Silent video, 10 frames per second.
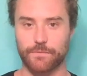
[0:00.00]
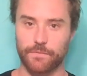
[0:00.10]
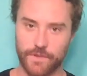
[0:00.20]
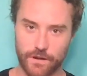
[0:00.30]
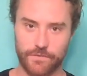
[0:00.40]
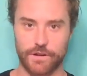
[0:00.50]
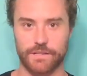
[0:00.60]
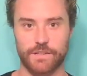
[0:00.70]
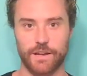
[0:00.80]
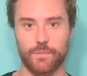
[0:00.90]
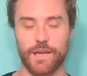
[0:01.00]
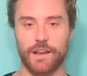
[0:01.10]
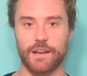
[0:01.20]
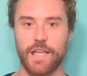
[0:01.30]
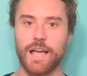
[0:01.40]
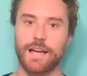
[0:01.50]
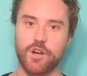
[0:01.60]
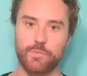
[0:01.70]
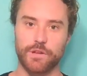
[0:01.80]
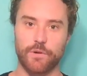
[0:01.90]
Very, very excited about it. I
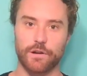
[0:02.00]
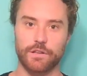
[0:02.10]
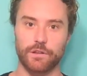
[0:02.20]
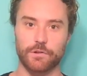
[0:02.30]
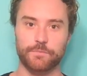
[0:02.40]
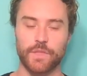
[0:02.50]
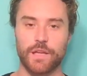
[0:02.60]
hope you are too.